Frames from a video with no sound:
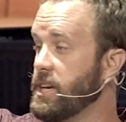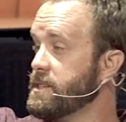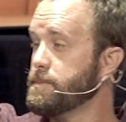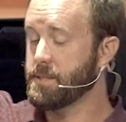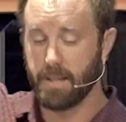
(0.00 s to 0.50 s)

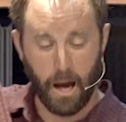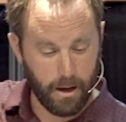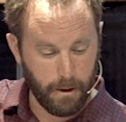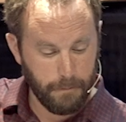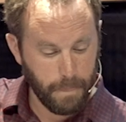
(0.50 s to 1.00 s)
Jesus
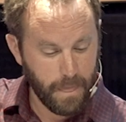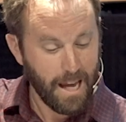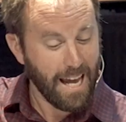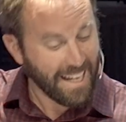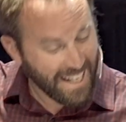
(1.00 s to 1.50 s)
Messiah,
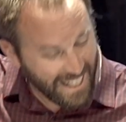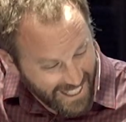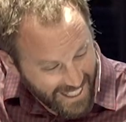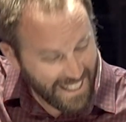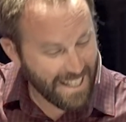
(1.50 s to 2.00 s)

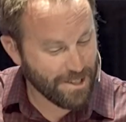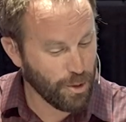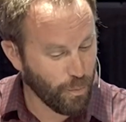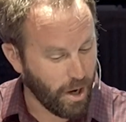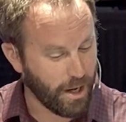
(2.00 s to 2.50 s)
he is
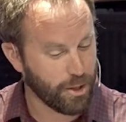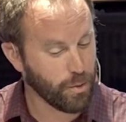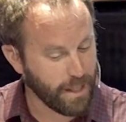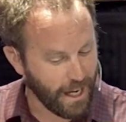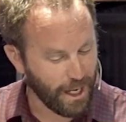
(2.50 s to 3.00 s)
the one who
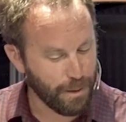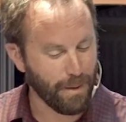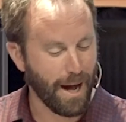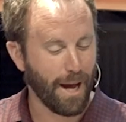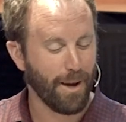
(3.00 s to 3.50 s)
came
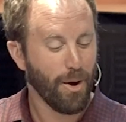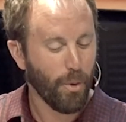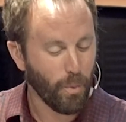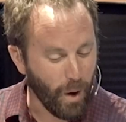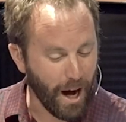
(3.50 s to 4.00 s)
by
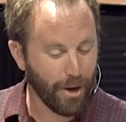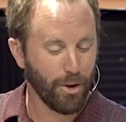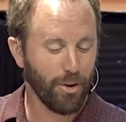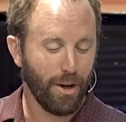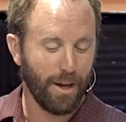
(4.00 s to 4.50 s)

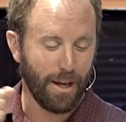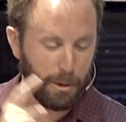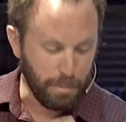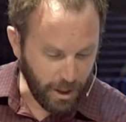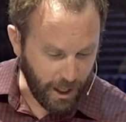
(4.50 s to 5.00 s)
water
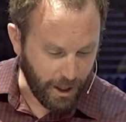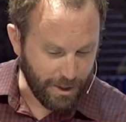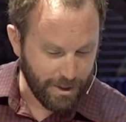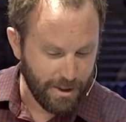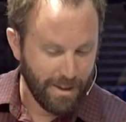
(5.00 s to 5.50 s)
and
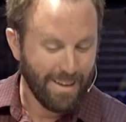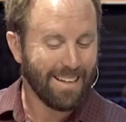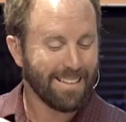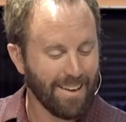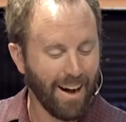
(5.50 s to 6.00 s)
blood,
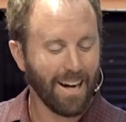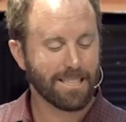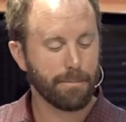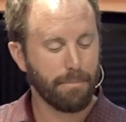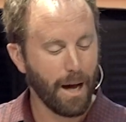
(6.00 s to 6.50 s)

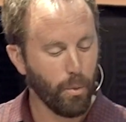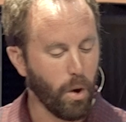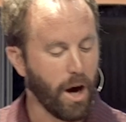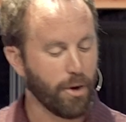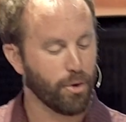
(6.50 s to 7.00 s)
not by
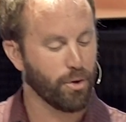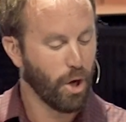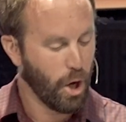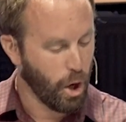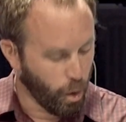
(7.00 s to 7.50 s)
water
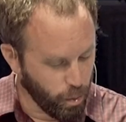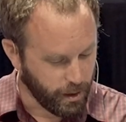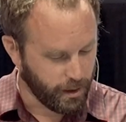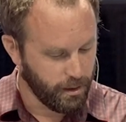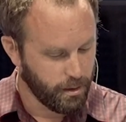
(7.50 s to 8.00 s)

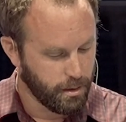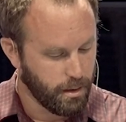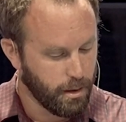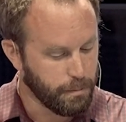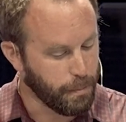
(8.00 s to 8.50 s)
only,
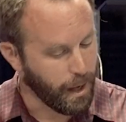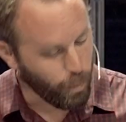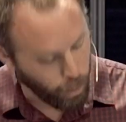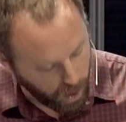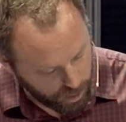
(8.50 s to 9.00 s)
but by
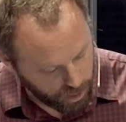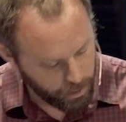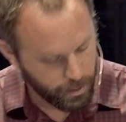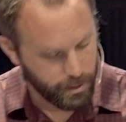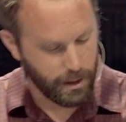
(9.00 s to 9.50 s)

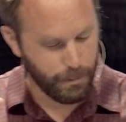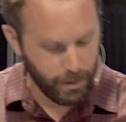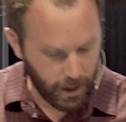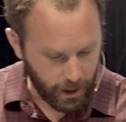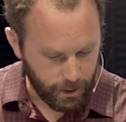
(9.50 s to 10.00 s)
water and
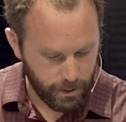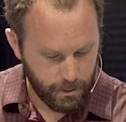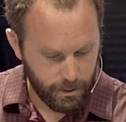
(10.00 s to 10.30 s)
blood.